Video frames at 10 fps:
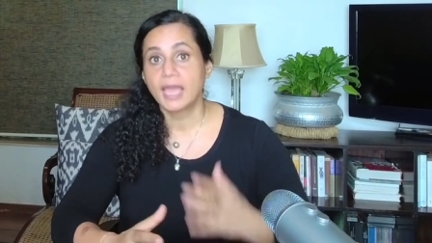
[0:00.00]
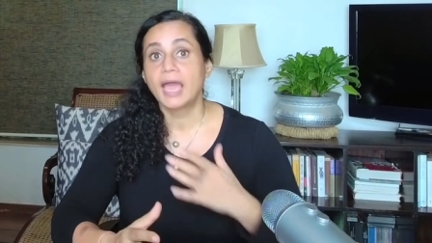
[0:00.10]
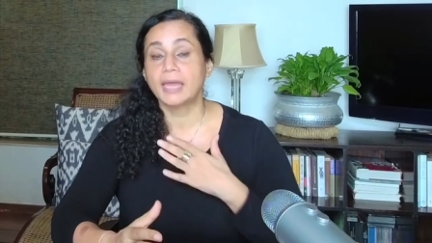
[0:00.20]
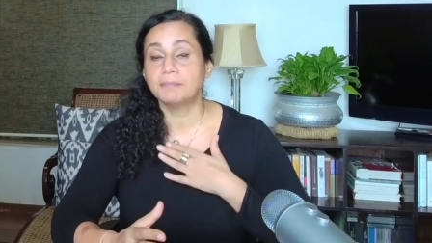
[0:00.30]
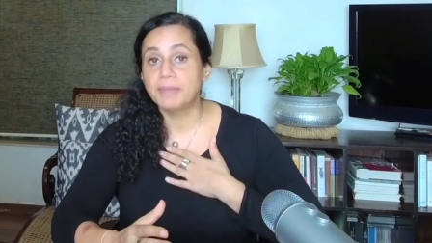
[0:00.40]

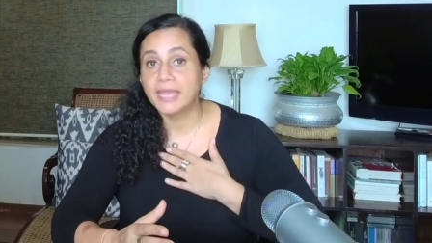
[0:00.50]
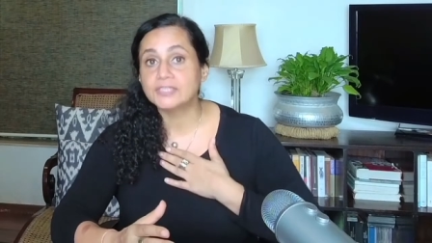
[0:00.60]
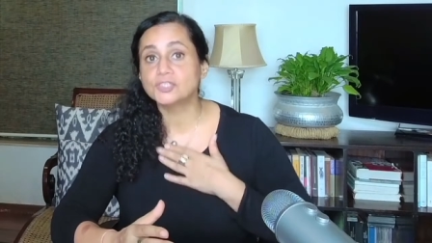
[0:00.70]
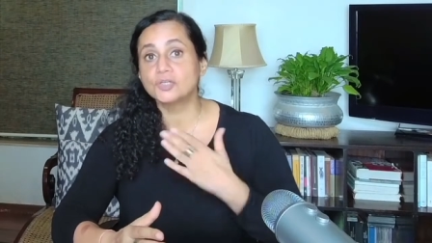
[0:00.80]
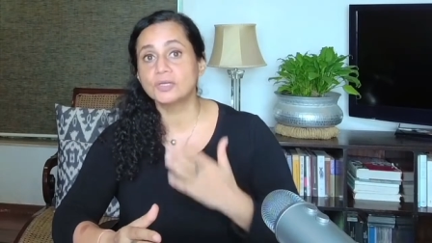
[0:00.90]
And
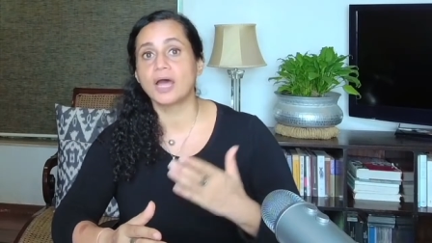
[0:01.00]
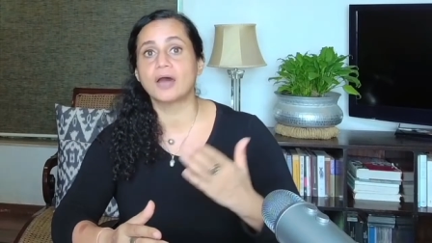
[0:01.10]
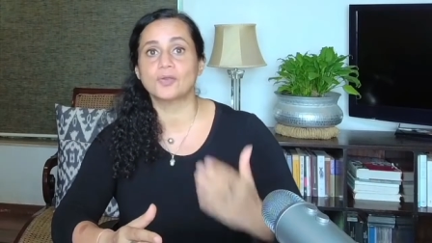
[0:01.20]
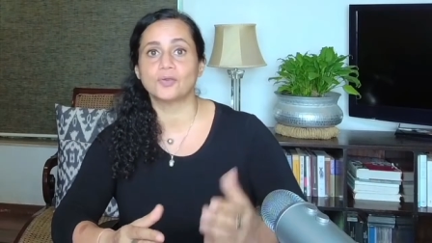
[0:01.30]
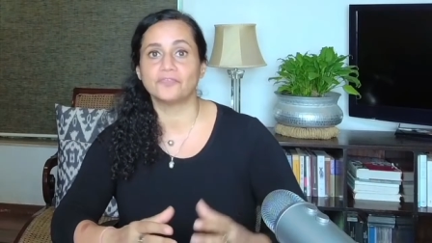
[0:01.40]
based on how
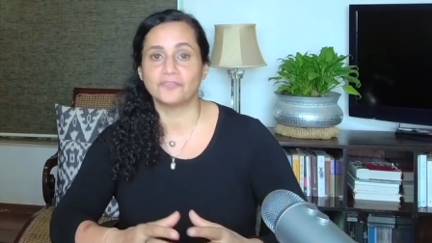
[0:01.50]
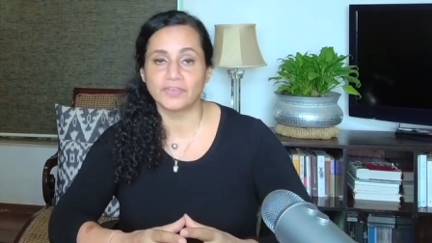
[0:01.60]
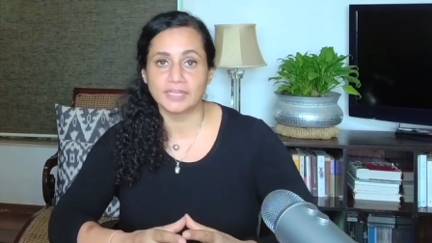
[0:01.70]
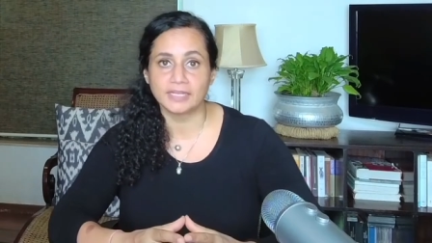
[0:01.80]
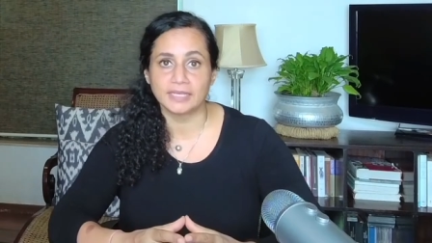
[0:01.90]
you're
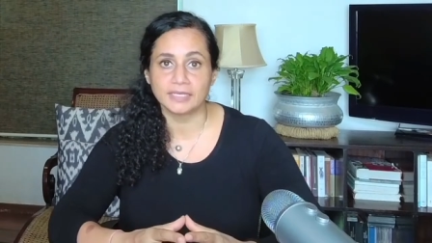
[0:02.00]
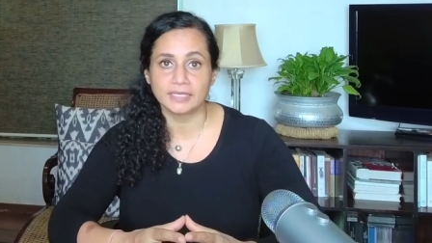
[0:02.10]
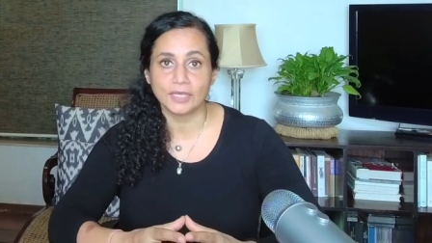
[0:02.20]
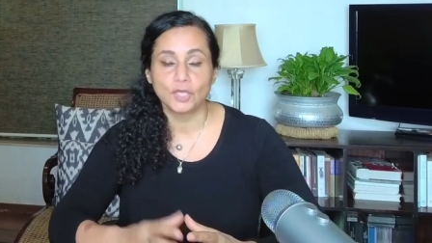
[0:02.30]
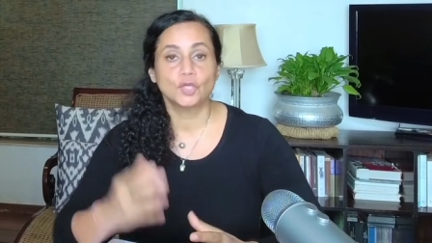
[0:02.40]
feeling,
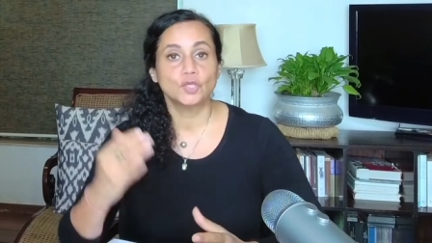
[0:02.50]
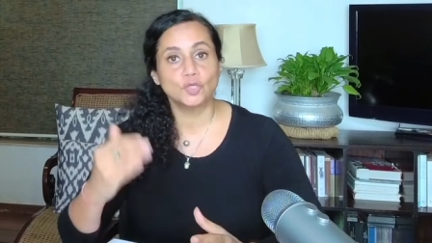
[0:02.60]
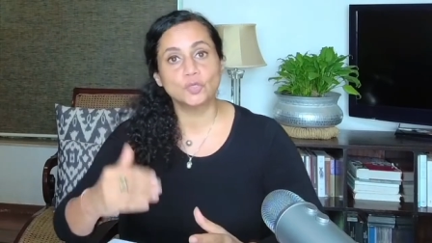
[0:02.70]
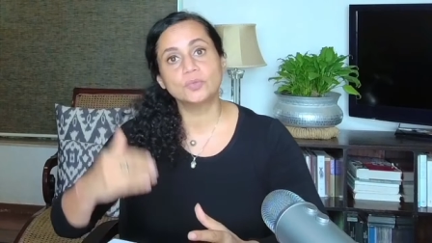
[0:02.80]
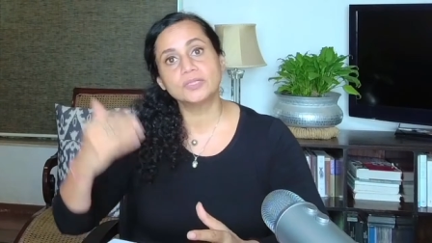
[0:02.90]

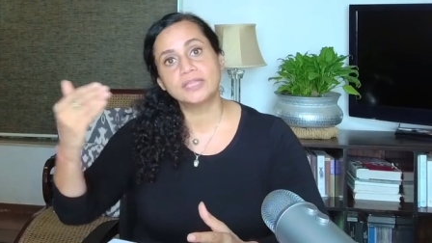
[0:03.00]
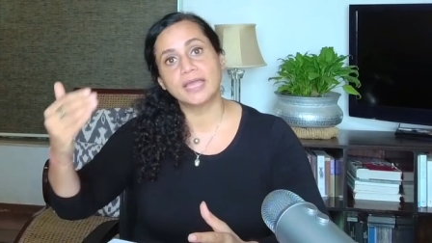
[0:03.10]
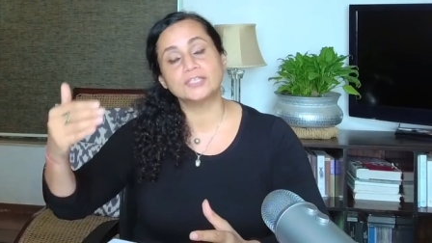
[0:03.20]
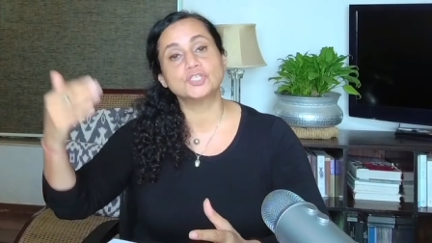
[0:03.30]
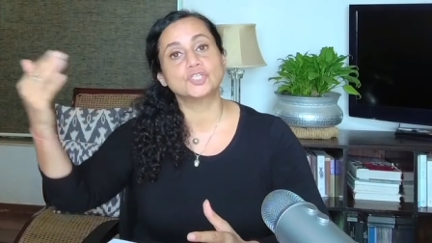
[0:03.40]
you will
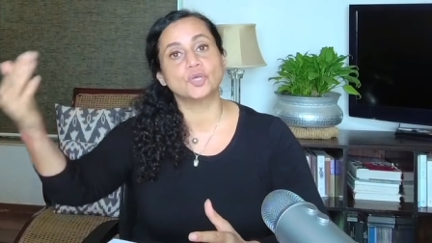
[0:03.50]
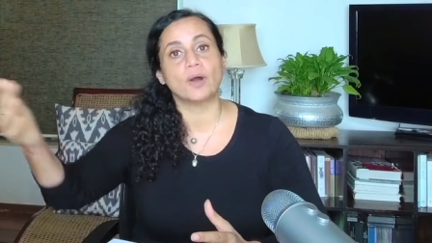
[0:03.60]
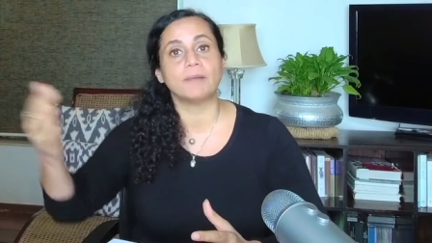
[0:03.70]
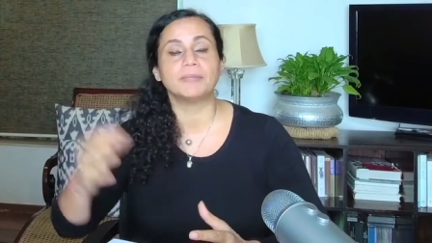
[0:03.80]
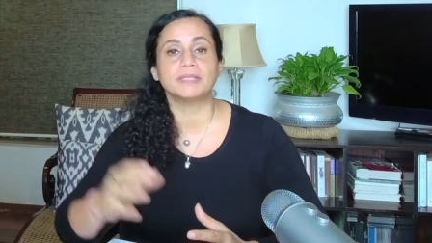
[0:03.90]
then show
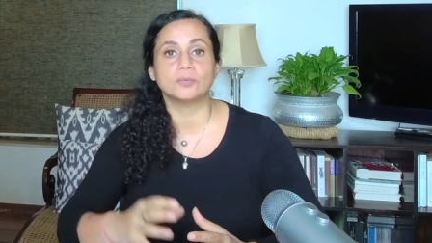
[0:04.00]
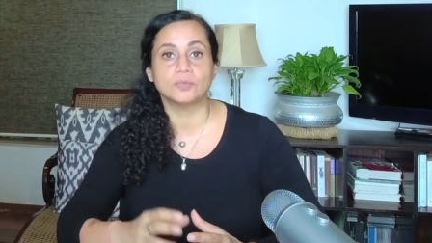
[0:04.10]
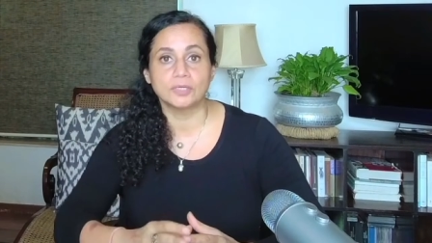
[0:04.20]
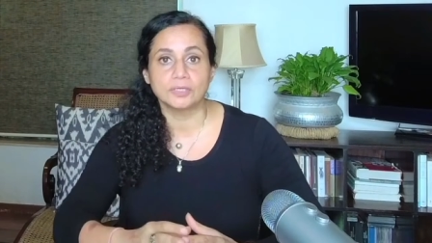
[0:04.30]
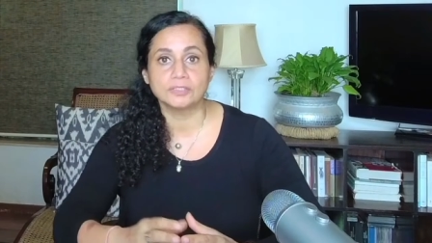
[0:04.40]
up in the
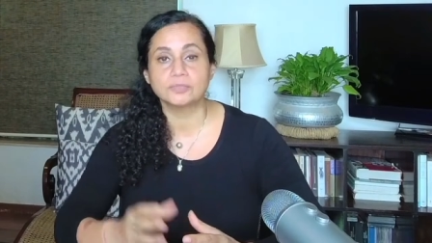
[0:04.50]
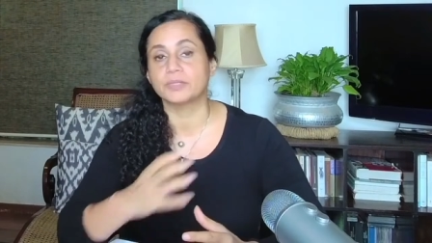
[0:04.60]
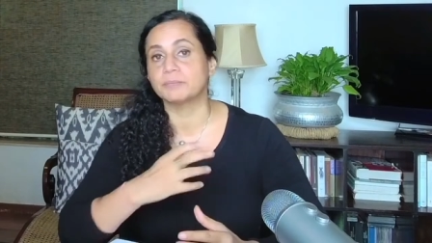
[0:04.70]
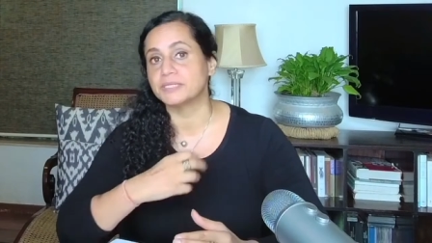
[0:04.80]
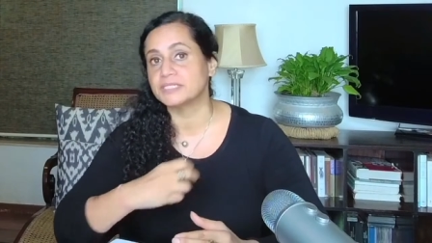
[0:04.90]
world
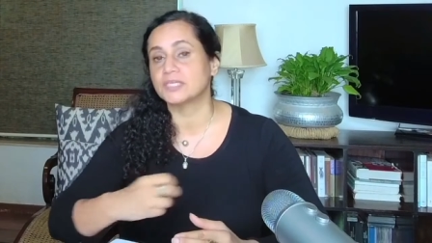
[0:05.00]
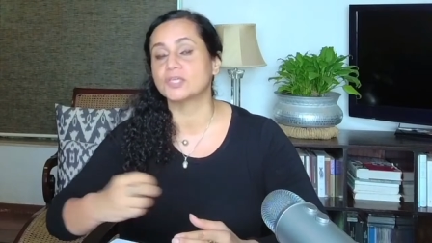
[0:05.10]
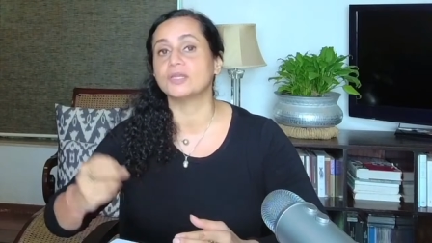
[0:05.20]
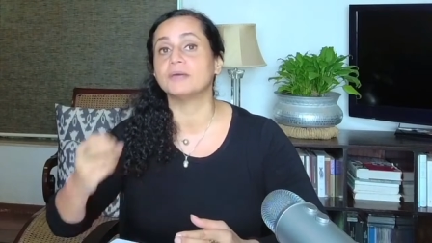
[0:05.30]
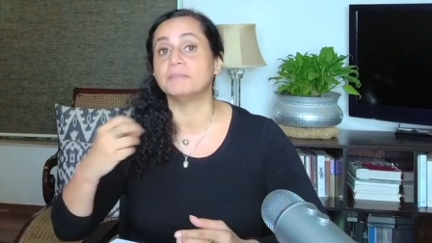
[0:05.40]
with
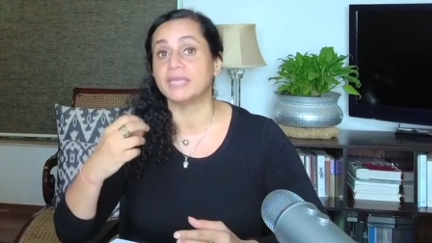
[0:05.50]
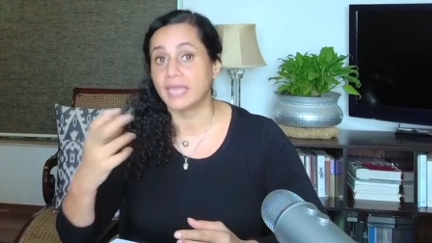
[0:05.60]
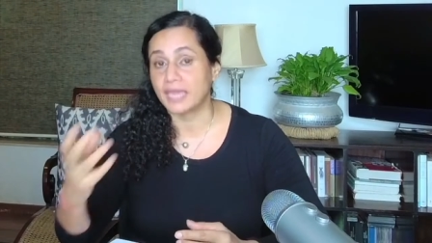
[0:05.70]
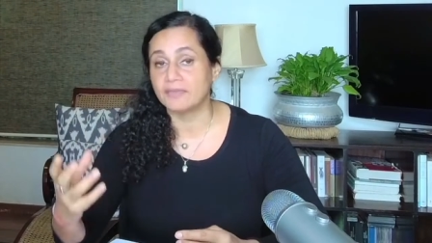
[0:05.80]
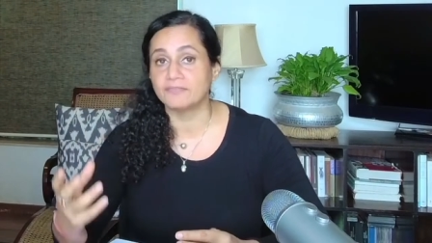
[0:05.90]
particular
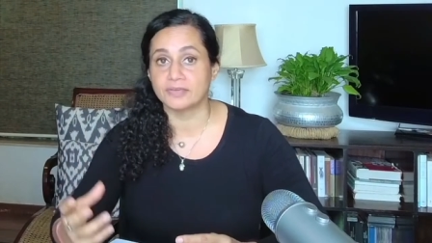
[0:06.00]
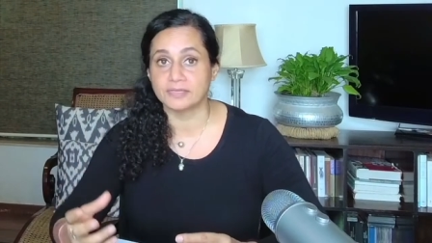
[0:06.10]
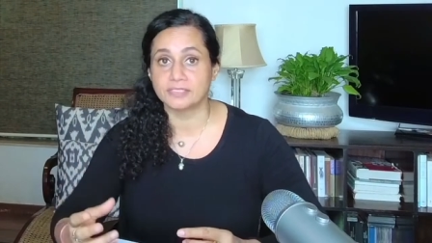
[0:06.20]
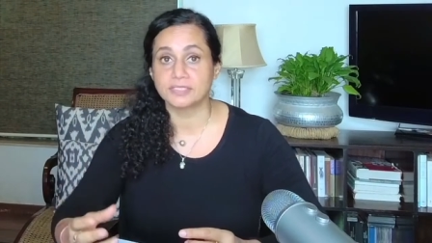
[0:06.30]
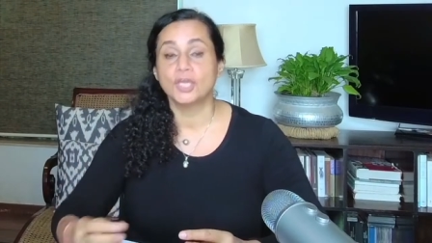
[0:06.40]

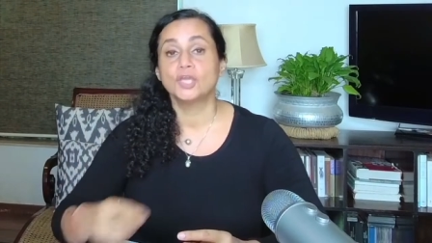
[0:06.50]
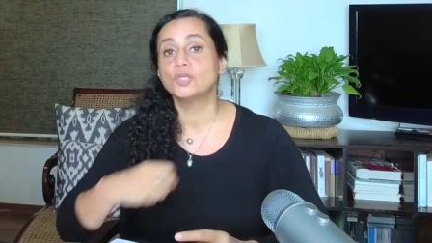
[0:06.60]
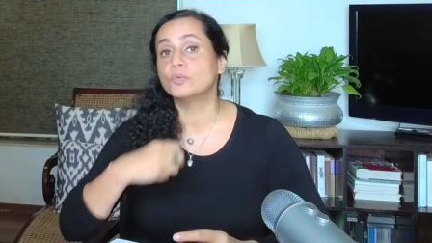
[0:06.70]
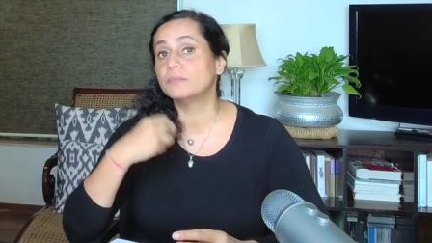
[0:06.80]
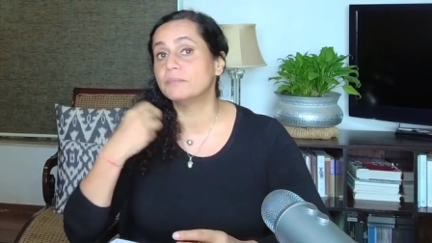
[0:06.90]
behaviors. You
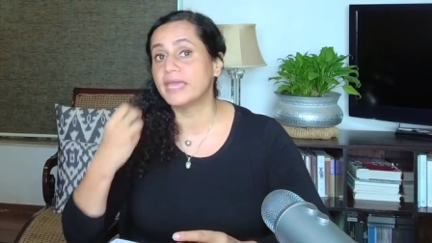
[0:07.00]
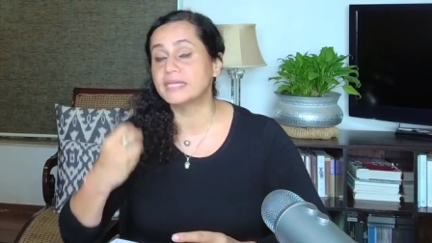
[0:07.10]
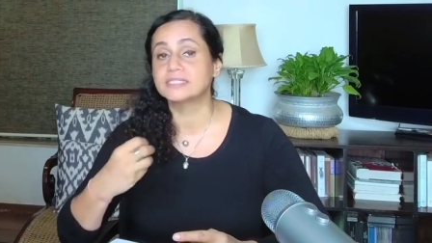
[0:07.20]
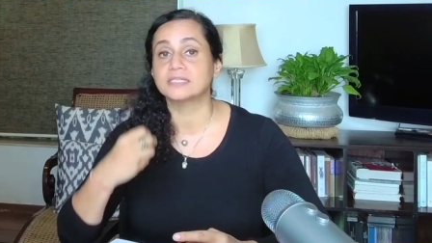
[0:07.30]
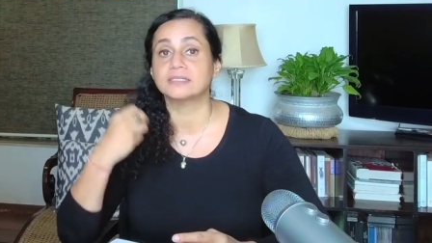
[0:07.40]
will make
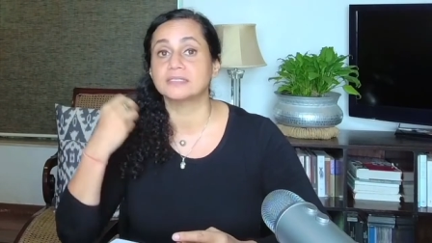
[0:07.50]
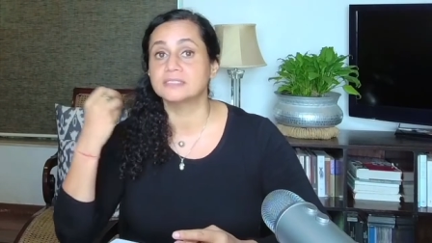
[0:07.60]
certain